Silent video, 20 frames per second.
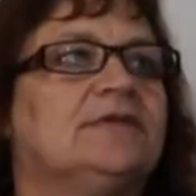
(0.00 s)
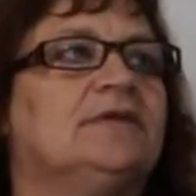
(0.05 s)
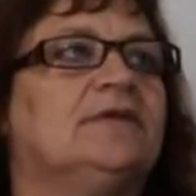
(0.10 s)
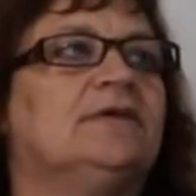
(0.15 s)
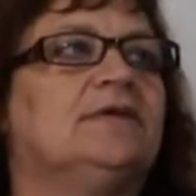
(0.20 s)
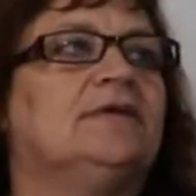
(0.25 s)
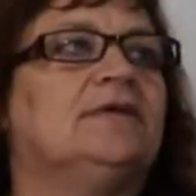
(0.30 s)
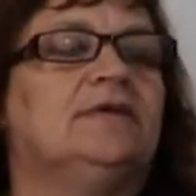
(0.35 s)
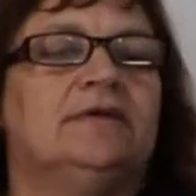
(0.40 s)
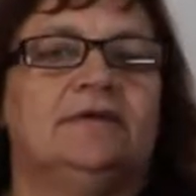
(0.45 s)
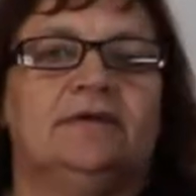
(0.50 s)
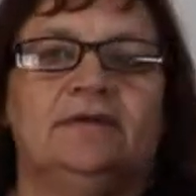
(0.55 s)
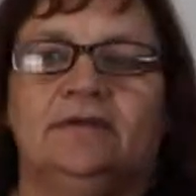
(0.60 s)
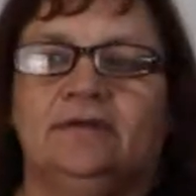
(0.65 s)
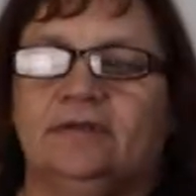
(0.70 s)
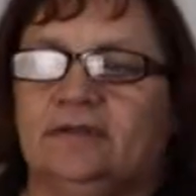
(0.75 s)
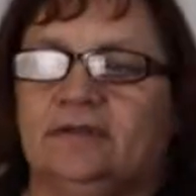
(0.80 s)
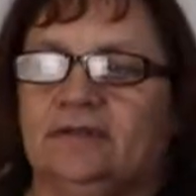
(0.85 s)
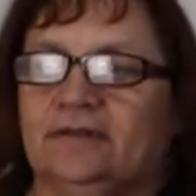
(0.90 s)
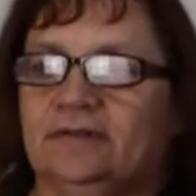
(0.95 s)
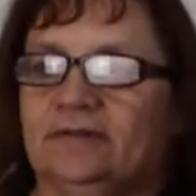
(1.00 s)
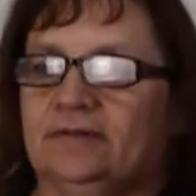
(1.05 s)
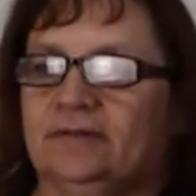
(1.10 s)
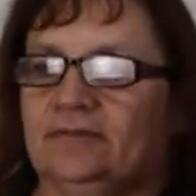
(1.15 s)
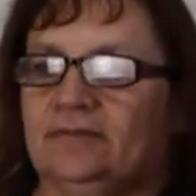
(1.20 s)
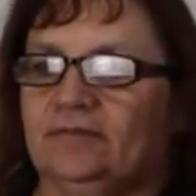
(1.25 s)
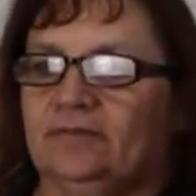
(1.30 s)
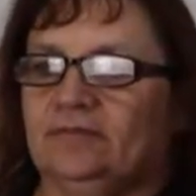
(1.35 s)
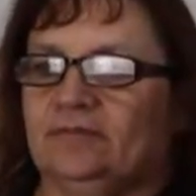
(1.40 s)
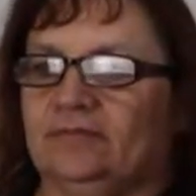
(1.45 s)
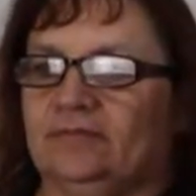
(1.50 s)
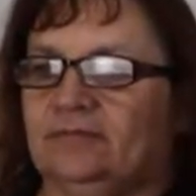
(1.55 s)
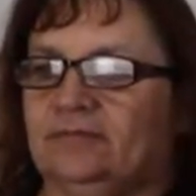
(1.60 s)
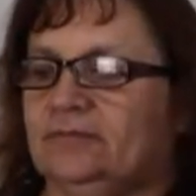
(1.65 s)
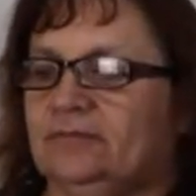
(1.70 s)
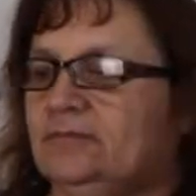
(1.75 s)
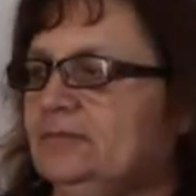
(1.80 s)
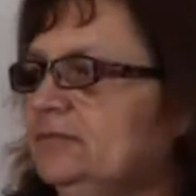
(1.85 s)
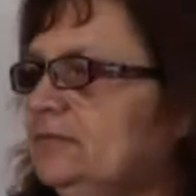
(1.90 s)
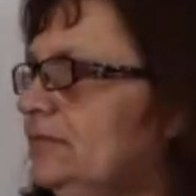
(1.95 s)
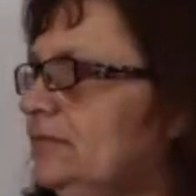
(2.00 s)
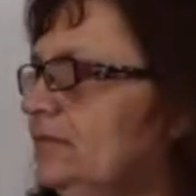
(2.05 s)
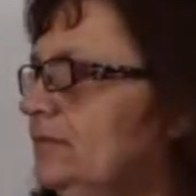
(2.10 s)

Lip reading: This person isn't speaking.